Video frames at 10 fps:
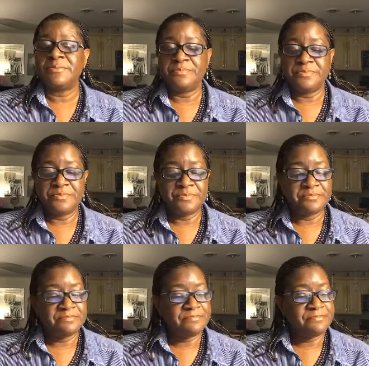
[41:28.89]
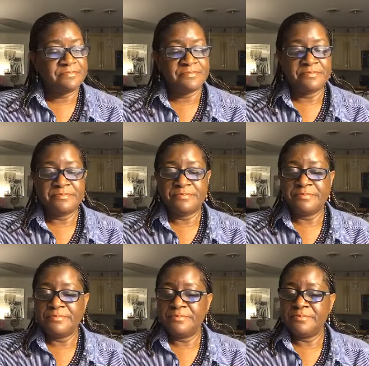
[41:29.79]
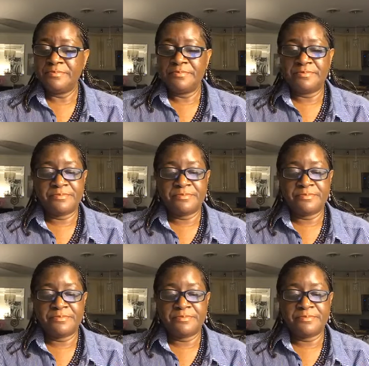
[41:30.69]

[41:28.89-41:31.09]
Nothing is said.